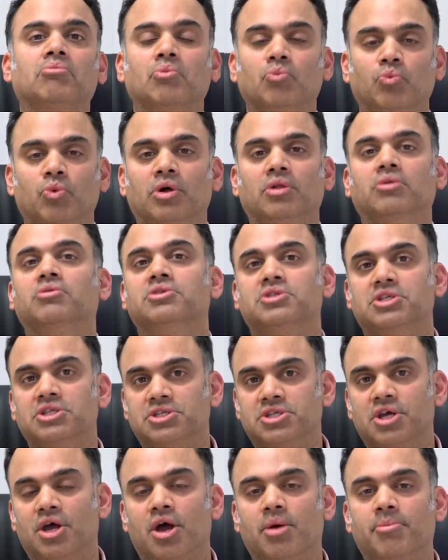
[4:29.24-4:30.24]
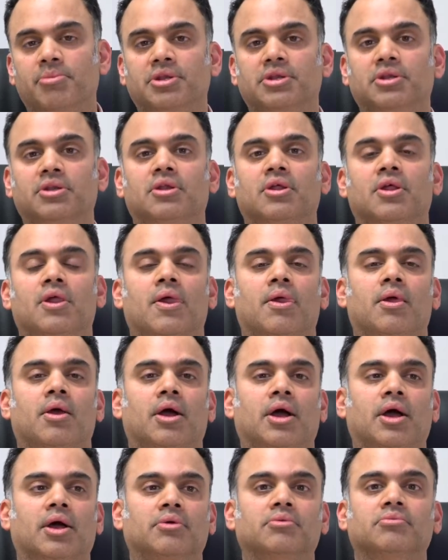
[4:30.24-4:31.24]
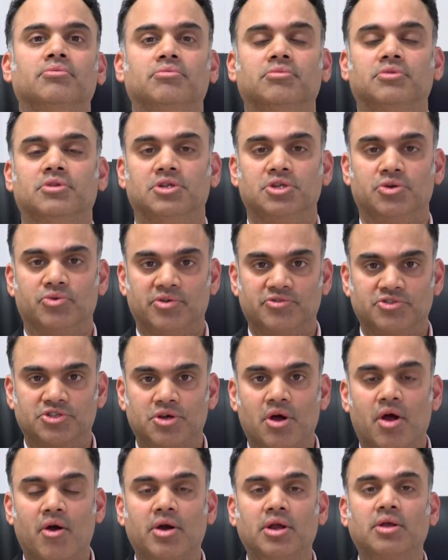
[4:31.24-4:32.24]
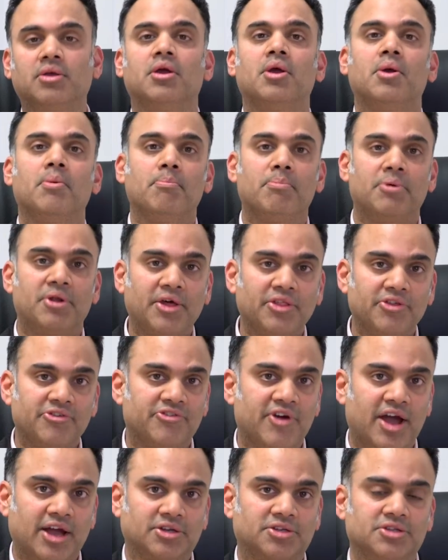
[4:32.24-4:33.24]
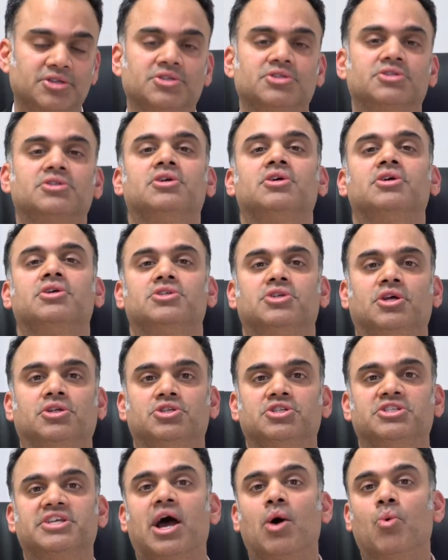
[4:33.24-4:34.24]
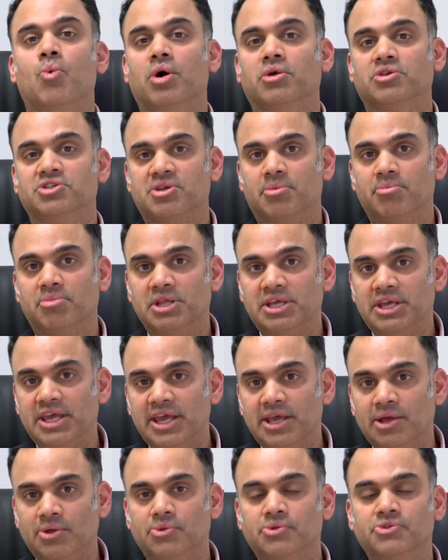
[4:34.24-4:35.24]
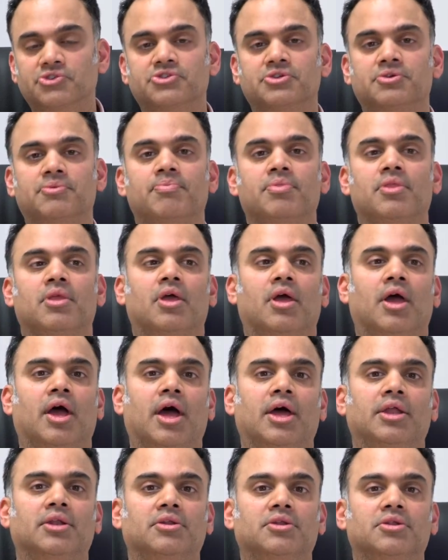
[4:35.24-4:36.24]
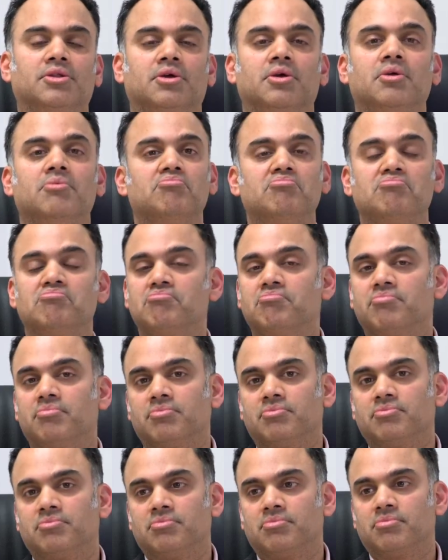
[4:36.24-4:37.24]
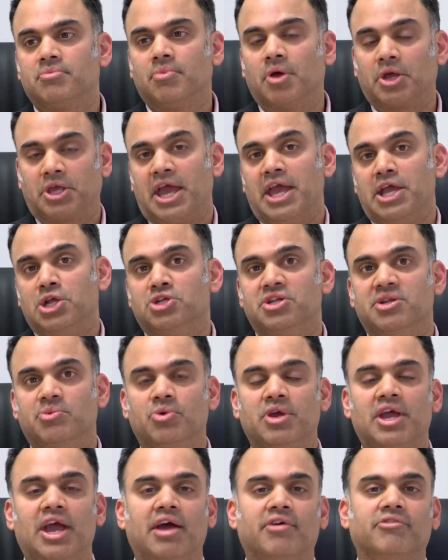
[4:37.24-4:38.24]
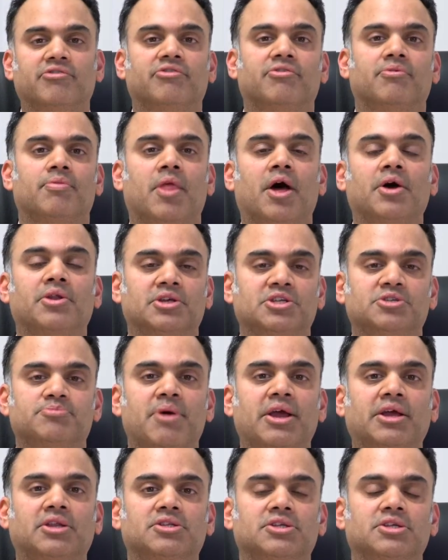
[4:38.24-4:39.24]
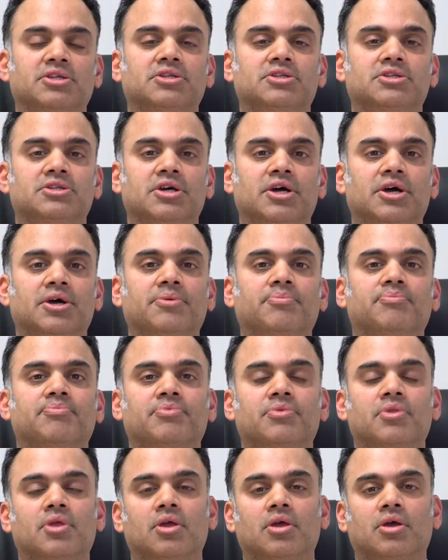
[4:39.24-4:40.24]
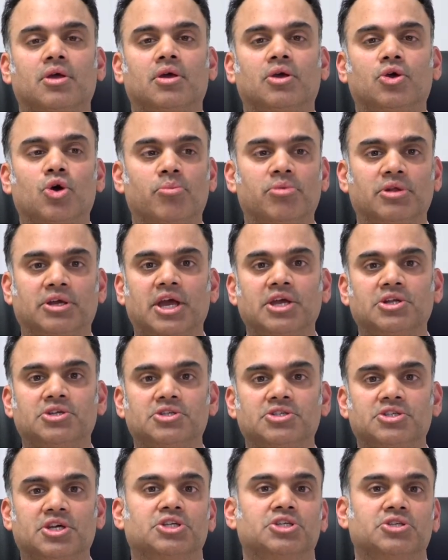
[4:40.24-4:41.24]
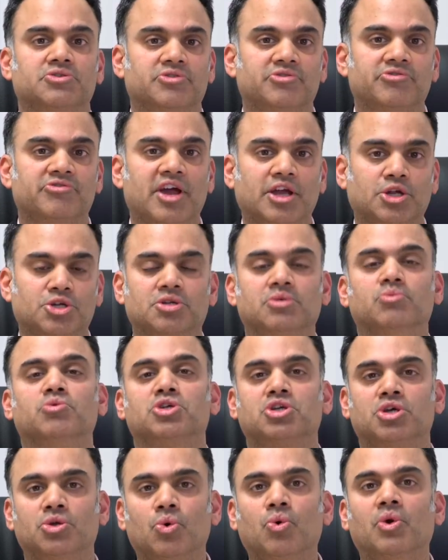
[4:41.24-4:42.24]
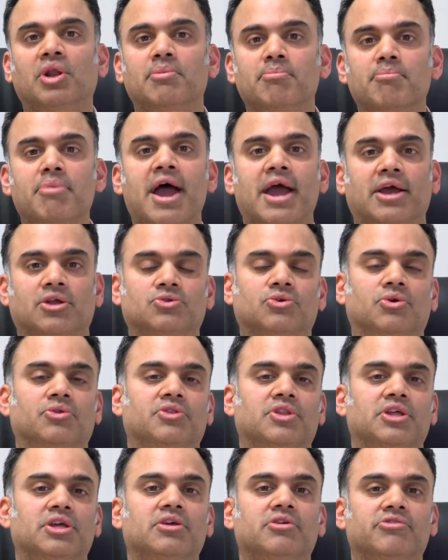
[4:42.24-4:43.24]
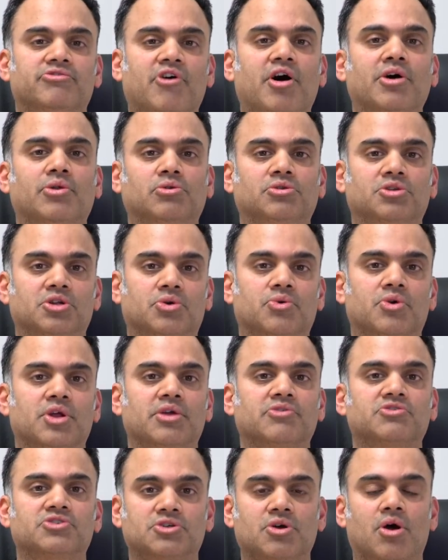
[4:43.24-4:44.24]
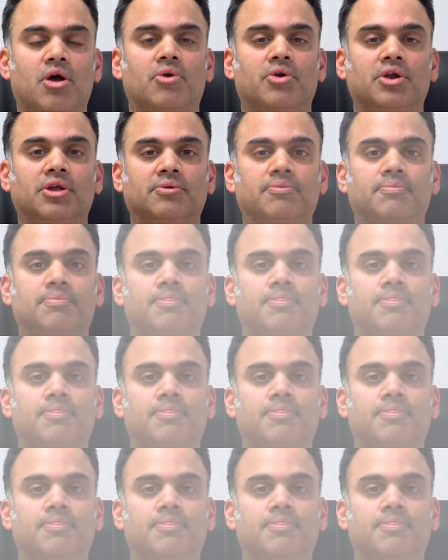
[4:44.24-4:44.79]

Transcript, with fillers: will determine uh, the degree of scarring, but other factors such as how well somebody heals. And occasionally we have unexpected uh, complications such as infection, which can all impact on the final degree of scarring.